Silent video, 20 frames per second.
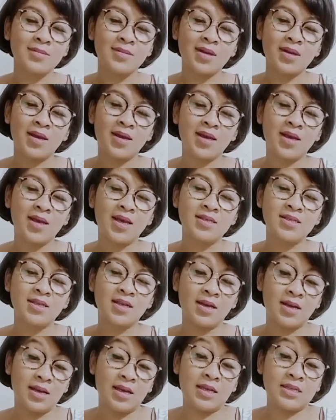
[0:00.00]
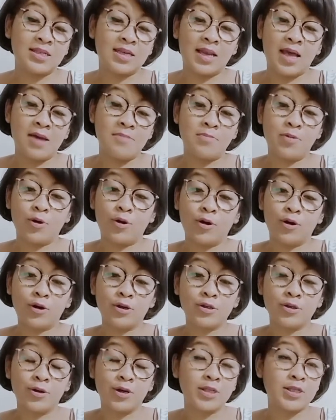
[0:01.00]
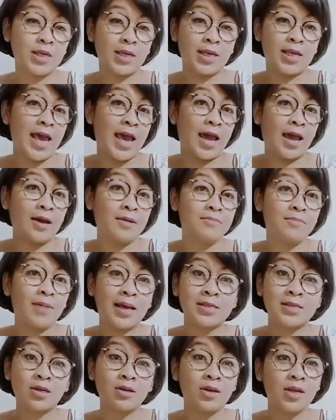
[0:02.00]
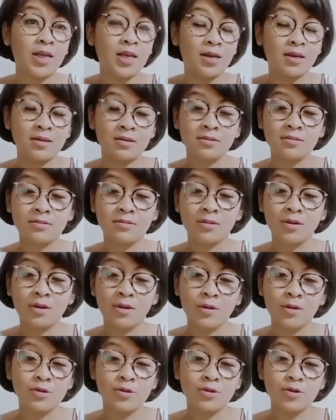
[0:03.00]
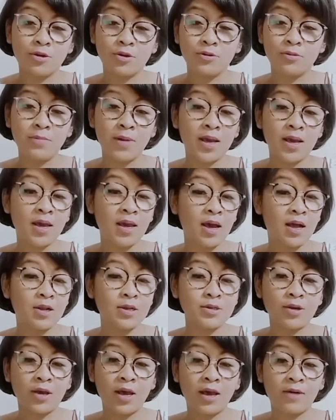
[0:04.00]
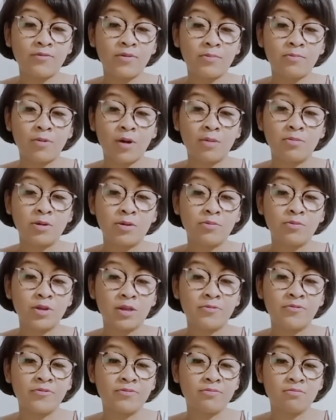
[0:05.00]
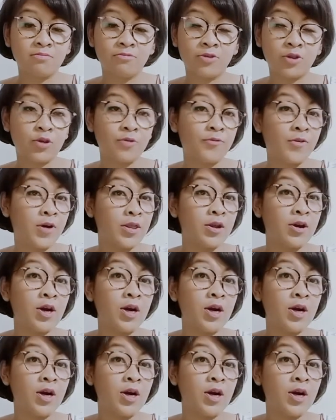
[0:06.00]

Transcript: It's an emperor, so it's a yang, masculine. So you may also have a problem with your father,